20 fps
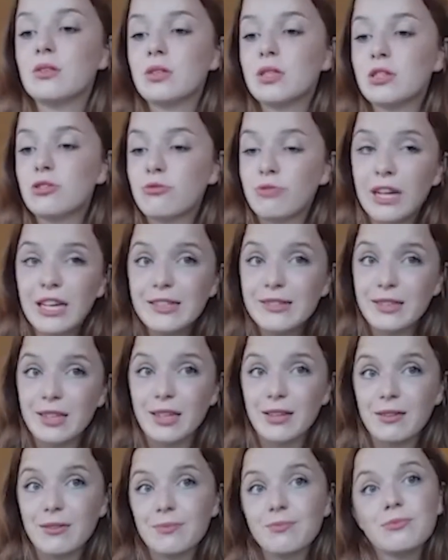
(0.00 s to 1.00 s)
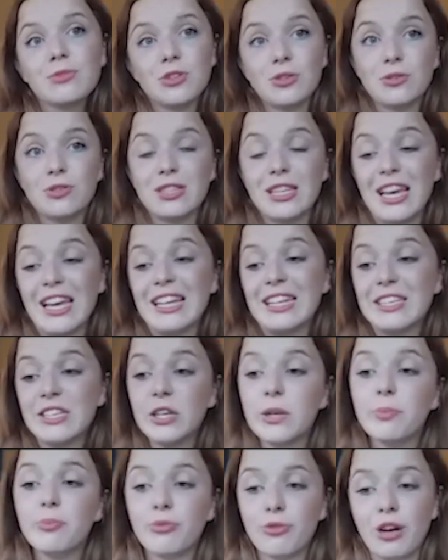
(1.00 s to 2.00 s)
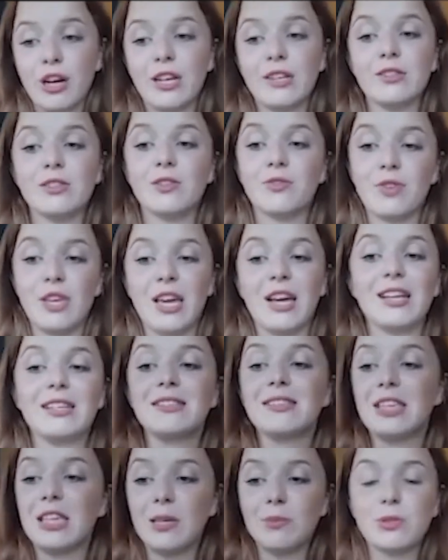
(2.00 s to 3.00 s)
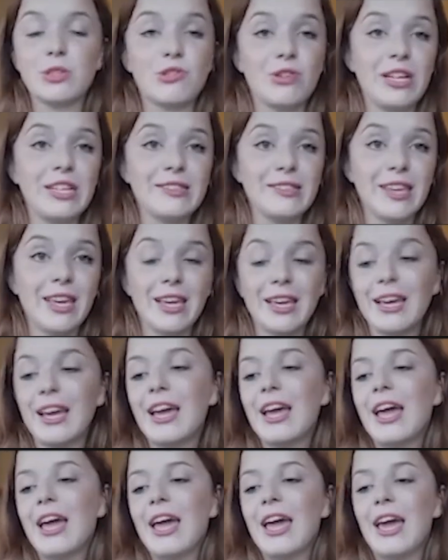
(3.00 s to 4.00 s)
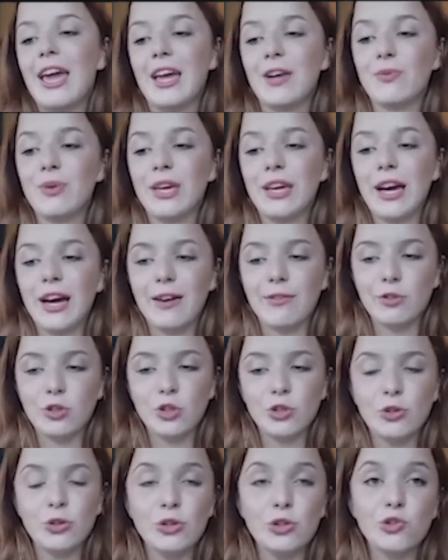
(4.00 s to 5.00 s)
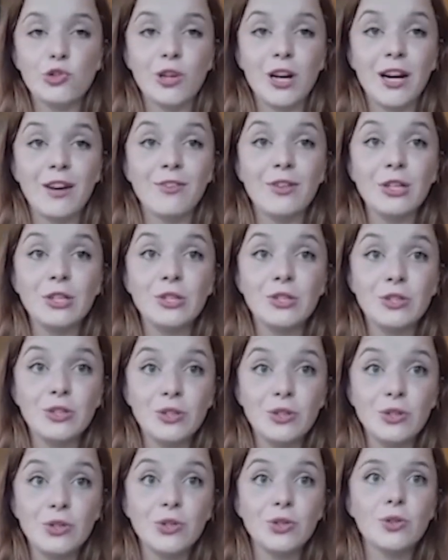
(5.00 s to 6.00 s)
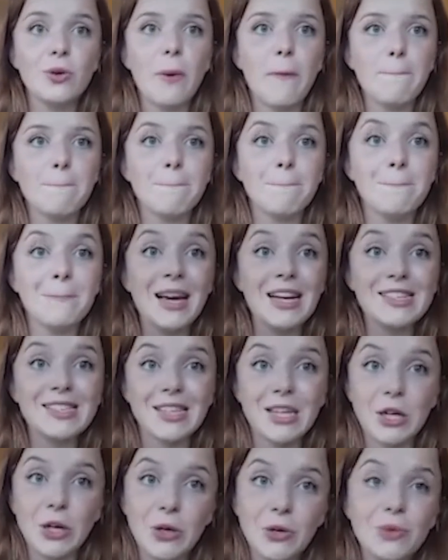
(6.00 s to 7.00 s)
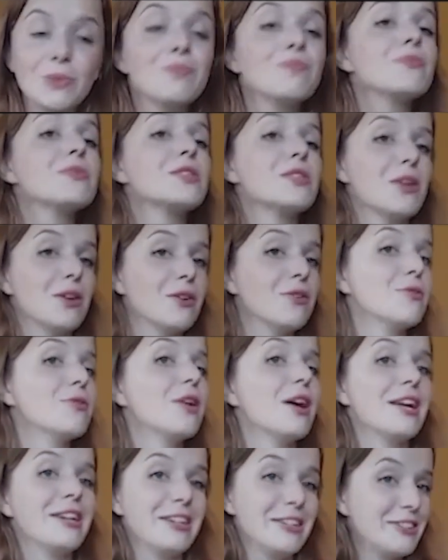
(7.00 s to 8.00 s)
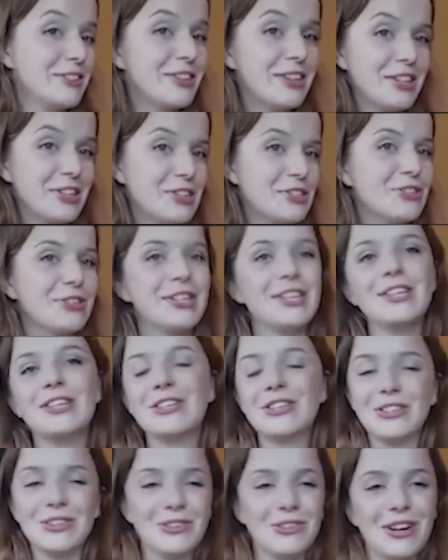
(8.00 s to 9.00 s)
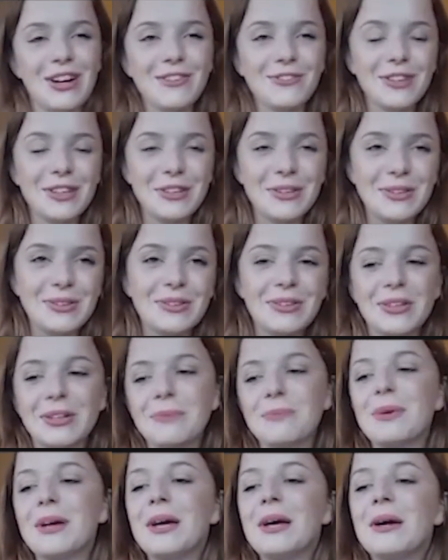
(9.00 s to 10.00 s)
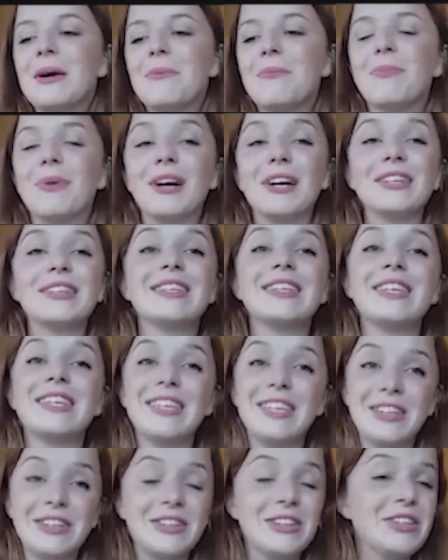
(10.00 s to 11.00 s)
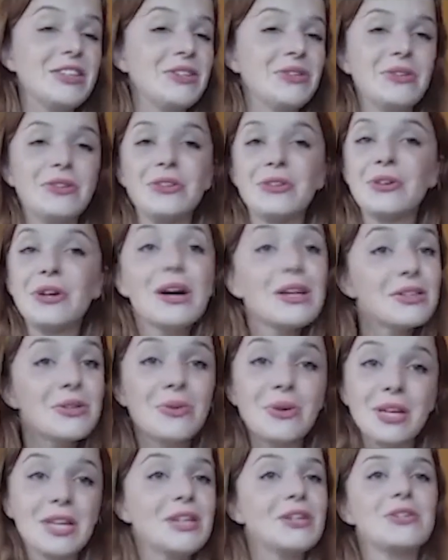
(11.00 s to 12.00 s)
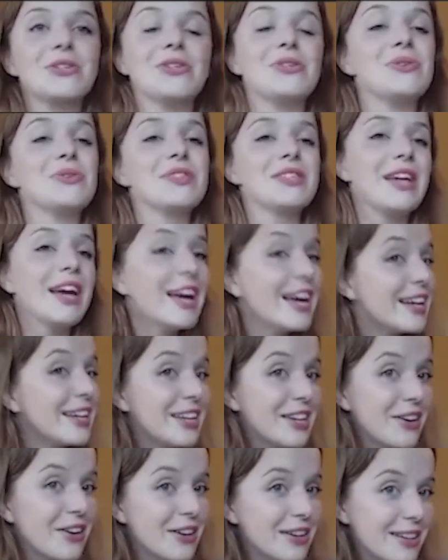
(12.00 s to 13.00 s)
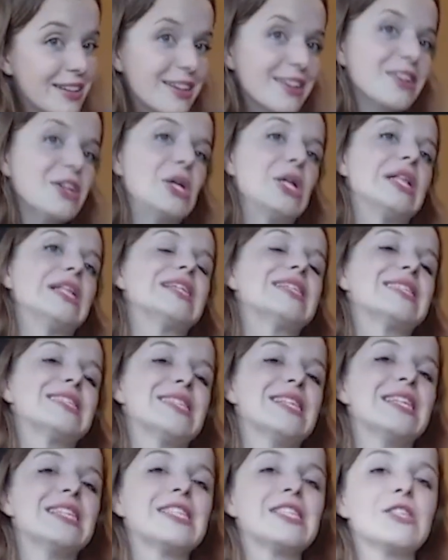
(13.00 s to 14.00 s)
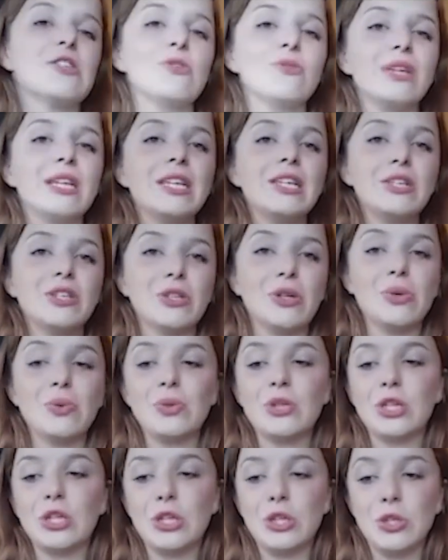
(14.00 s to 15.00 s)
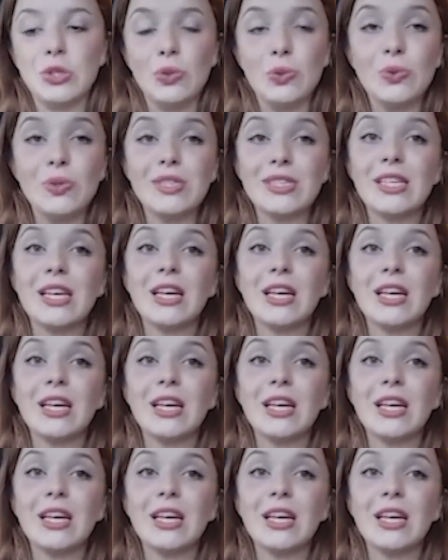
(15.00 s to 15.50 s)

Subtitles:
raising. So you say the price of gas keeps raising. And we have John traveled to Mexico. So another country, geographical term, but here you're not going to use any article since we don't use